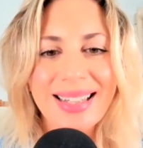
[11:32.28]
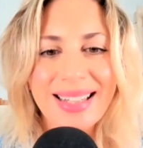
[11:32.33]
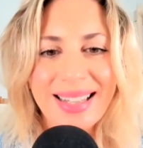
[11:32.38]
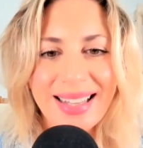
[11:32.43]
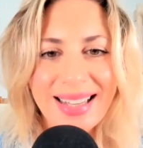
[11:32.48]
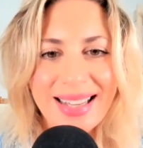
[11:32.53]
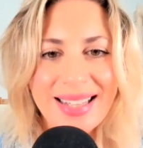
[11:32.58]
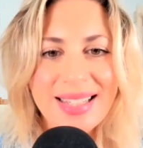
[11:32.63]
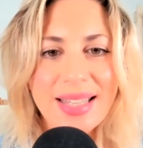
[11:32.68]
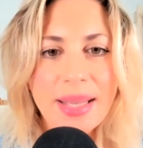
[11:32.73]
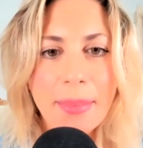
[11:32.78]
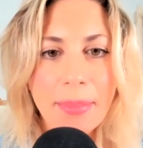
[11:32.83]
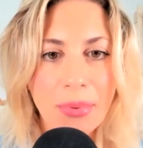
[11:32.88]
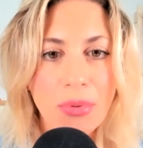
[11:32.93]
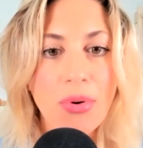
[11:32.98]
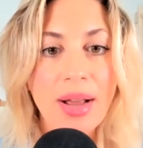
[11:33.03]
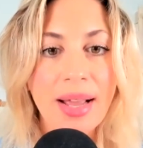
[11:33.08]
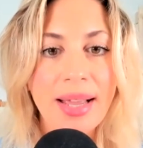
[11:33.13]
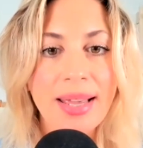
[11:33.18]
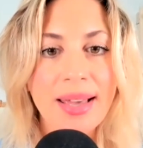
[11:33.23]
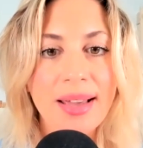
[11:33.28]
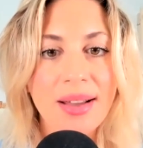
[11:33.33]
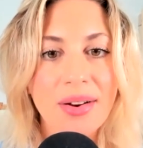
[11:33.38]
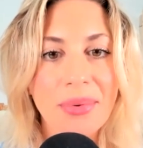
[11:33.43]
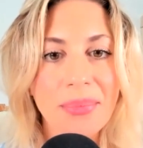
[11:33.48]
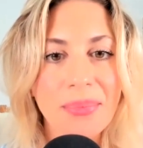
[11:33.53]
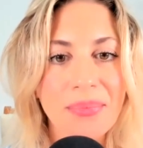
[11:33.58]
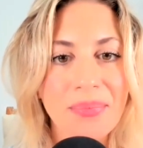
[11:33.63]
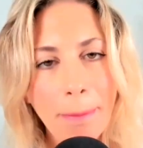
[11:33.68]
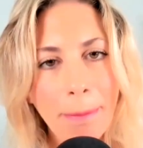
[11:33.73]
is a prayer.
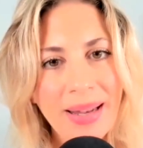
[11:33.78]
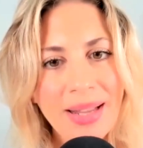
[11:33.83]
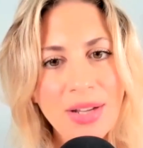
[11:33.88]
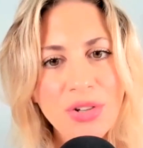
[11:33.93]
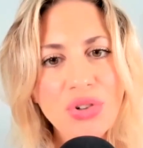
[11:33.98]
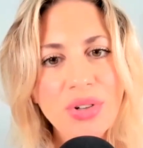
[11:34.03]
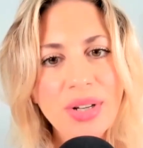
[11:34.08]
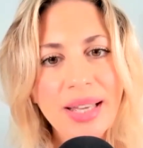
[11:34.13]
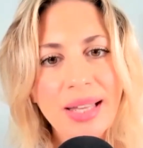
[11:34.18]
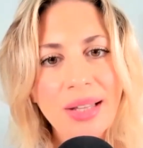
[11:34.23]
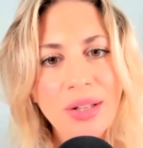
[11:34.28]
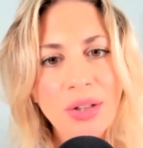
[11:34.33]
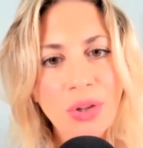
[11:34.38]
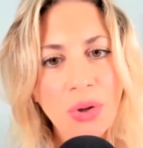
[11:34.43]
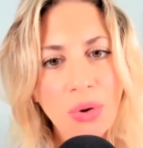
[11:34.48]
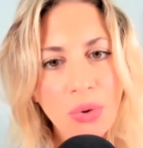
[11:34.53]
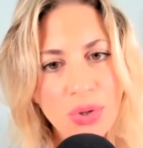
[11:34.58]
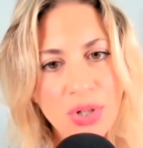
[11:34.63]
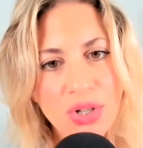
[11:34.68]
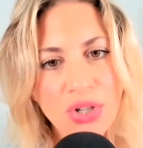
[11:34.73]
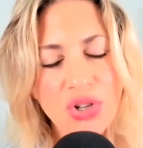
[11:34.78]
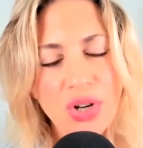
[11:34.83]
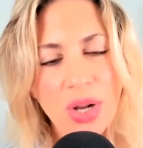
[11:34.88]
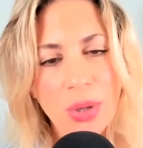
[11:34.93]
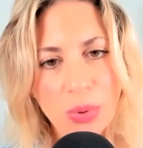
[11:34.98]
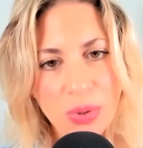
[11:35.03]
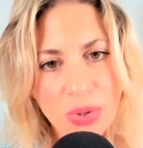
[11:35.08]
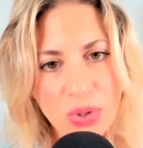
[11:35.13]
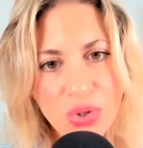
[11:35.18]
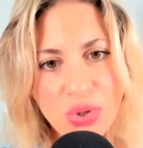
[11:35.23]
Pleasure can nourish
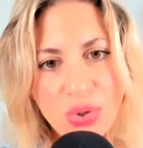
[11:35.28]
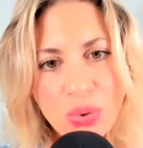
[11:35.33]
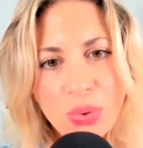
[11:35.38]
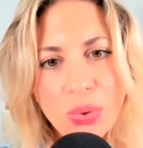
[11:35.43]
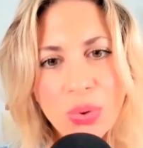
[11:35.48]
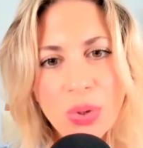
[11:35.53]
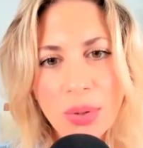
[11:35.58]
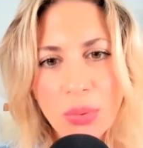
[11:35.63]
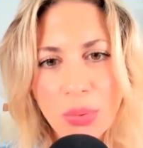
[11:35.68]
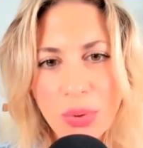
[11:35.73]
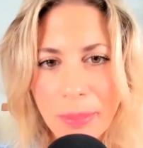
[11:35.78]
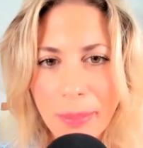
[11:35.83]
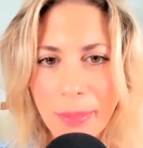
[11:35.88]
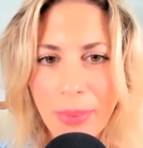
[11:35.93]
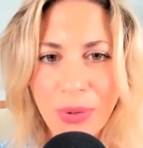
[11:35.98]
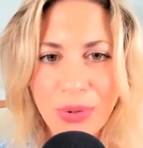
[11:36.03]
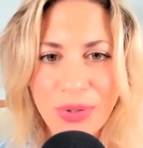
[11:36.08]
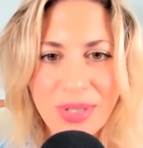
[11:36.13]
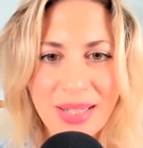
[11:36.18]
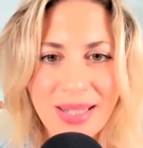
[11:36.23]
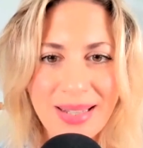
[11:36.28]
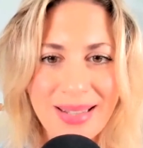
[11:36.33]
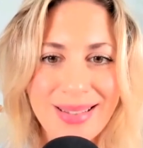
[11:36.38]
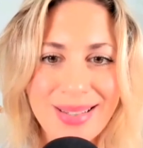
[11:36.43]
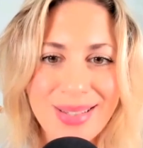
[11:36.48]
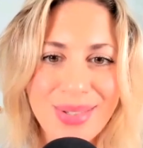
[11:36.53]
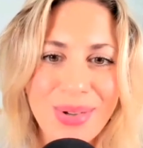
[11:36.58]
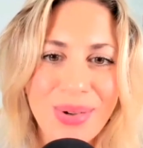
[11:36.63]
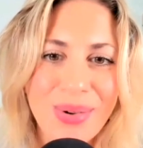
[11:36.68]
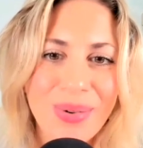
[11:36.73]
our soul, our body.
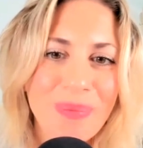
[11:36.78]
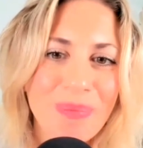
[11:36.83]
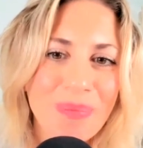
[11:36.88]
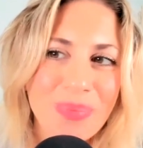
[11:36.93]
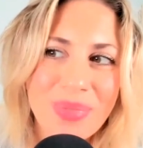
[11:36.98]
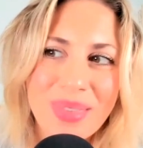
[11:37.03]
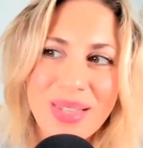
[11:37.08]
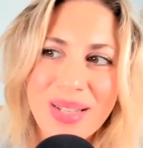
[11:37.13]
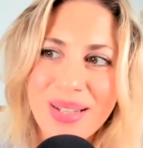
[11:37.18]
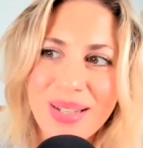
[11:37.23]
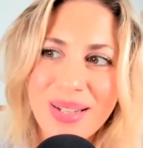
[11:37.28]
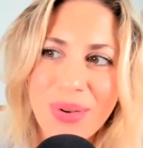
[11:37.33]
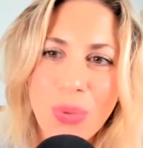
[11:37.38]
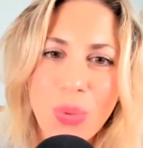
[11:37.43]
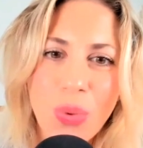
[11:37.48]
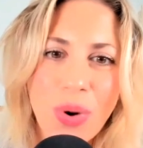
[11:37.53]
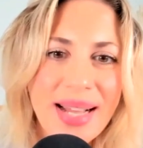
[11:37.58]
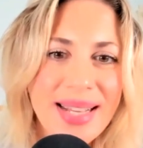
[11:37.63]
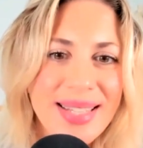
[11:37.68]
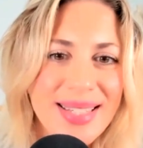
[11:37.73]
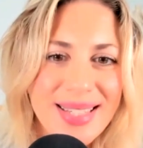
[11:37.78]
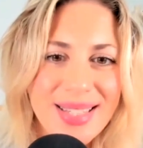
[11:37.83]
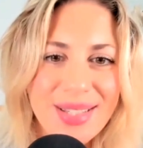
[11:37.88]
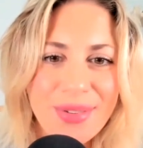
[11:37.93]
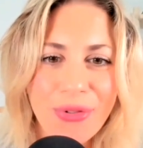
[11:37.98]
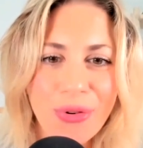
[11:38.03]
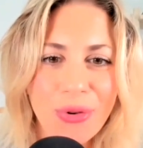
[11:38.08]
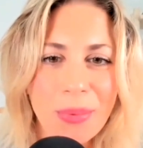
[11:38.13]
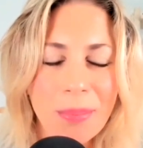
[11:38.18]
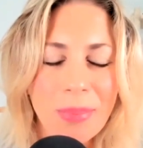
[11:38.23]
So the quest
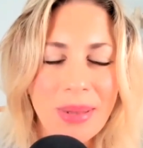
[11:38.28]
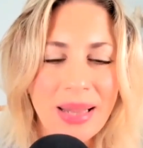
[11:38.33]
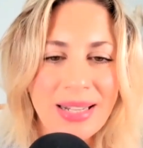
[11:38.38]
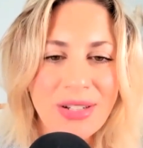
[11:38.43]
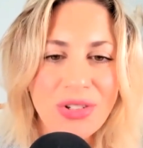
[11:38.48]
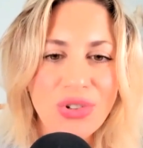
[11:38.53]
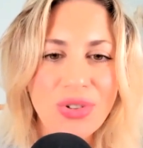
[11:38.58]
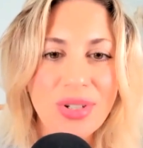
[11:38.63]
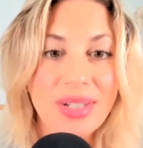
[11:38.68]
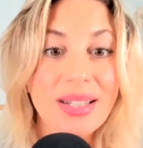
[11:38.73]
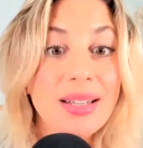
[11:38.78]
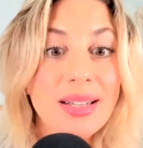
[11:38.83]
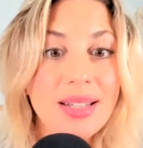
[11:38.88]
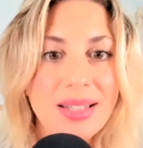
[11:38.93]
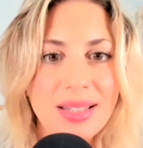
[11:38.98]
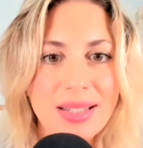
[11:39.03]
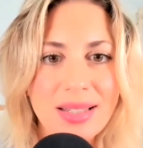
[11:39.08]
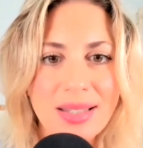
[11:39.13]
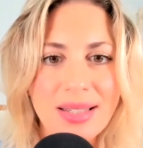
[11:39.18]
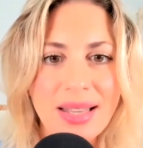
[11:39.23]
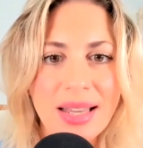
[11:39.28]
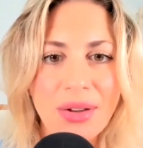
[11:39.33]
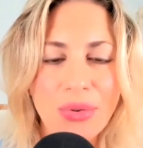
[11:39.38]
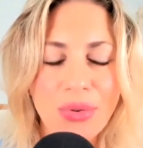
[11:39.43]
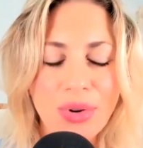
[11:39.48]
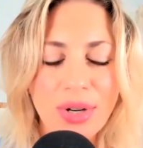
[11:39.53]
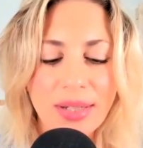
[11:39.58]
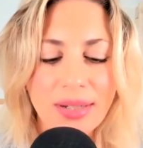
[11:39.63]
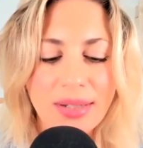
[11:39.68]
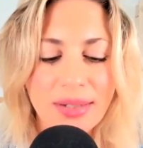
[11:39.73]
for pleasure is
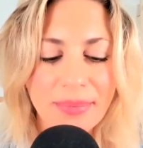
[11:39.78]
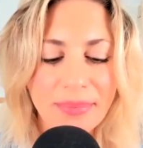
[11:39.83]
sacred.